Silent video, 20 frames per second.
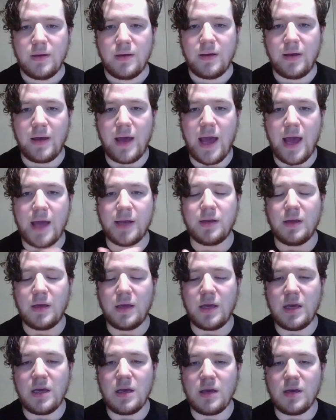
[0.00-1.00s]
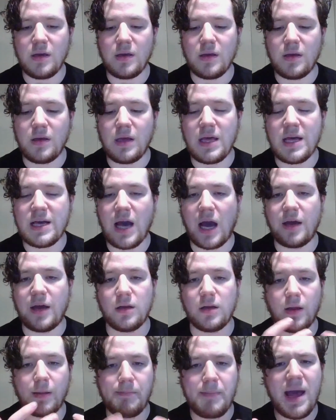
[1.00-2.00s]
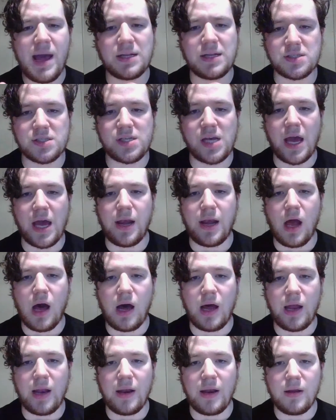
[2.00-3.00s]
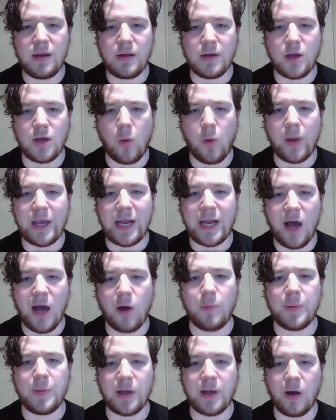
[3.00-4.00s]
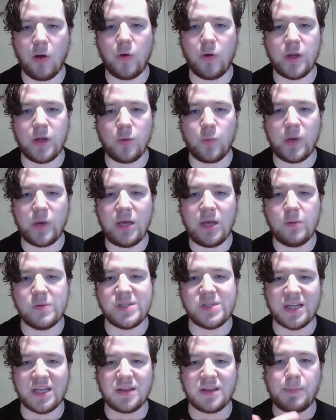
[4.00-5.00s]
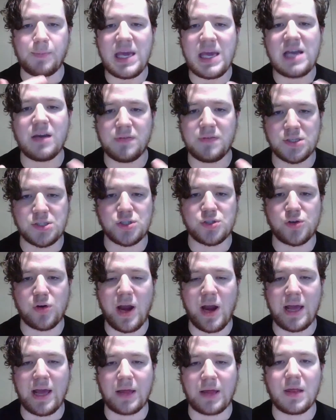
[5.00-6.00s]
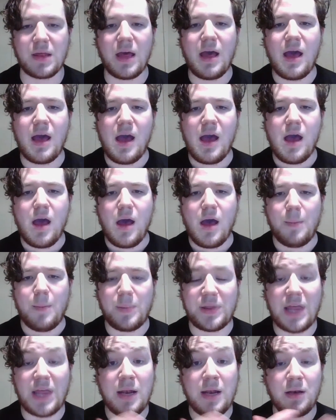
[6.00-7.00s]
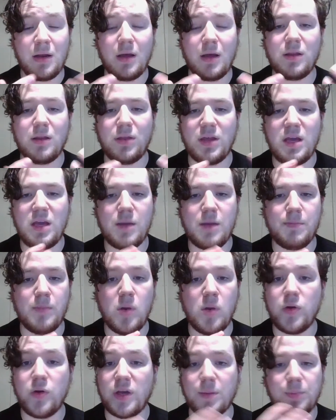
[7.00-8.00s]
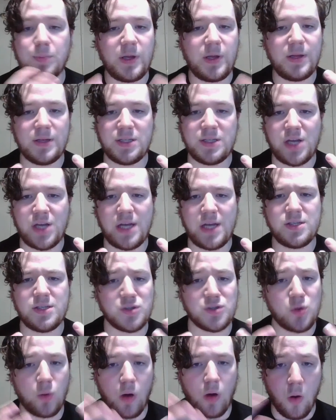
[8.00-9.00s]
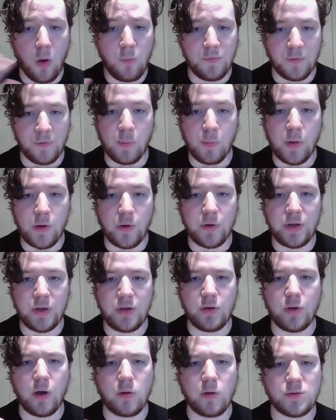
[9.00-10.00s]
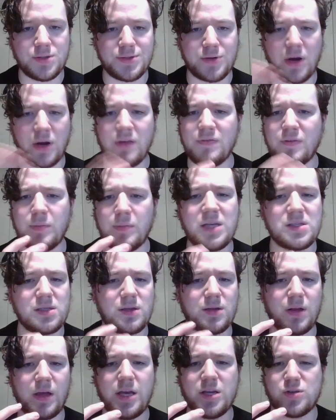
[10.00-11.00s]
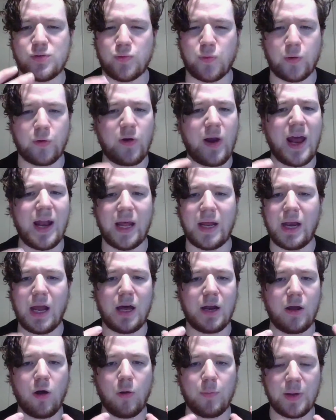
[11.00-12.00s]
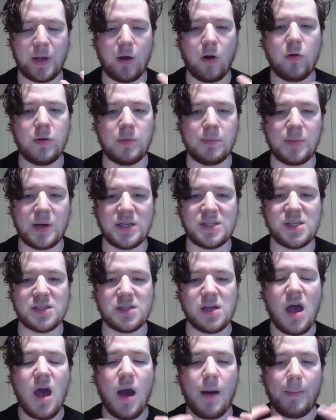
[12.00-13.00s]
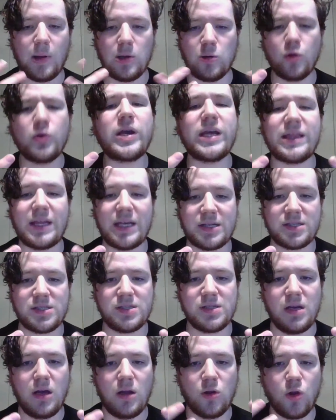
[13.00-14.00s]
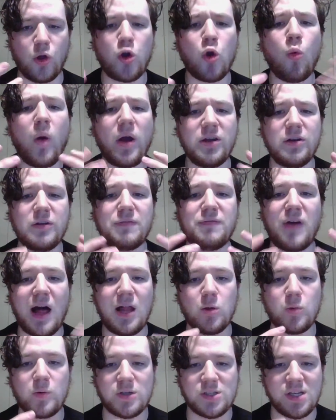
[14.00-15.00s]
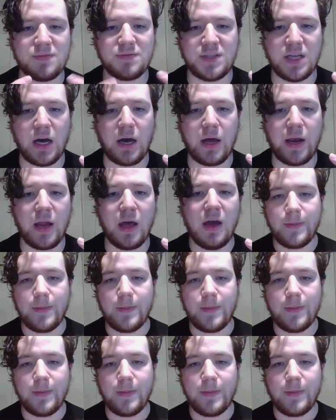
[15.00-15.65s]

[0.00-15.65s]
And he kind of laments at not going and helping Odin when he was at the peak of his strength. But then the mood completely changes to a hopeful mood. You go straight from his regret at not helping Odin, but he says, "But look at this. Look at what your followers have done."